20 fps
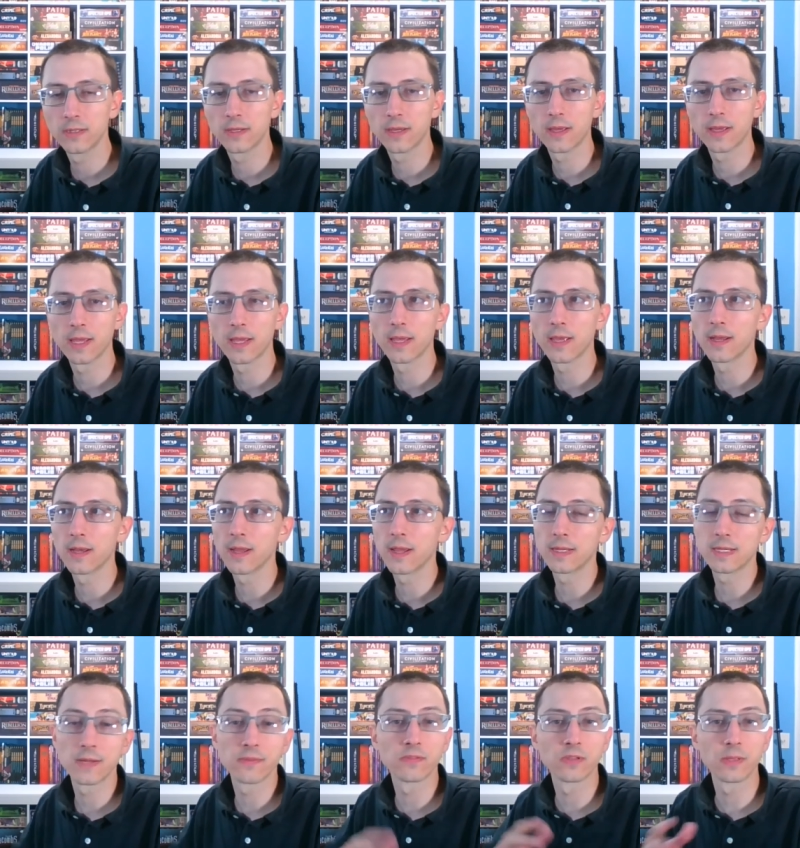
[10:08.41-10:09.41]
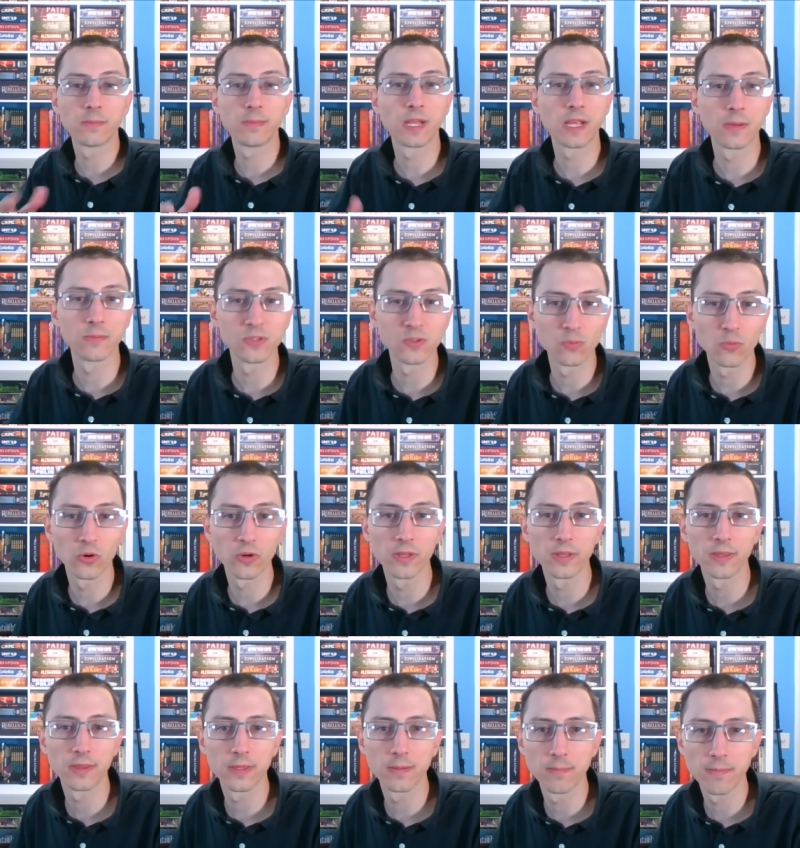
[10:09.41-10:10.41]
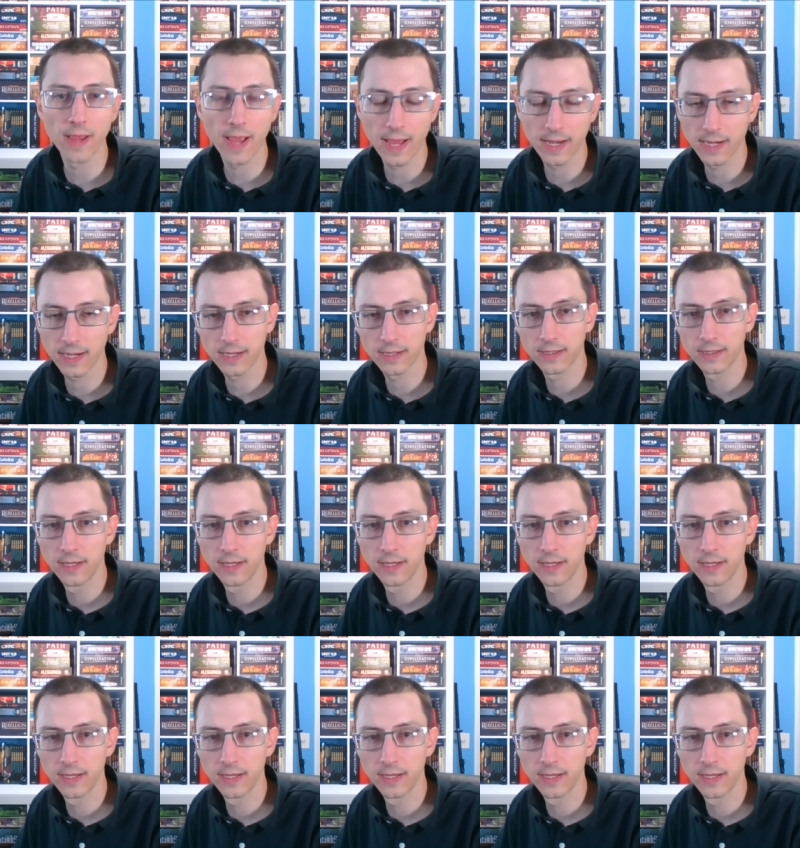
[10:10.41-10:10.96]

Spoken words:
and it definitely becomes more thematic.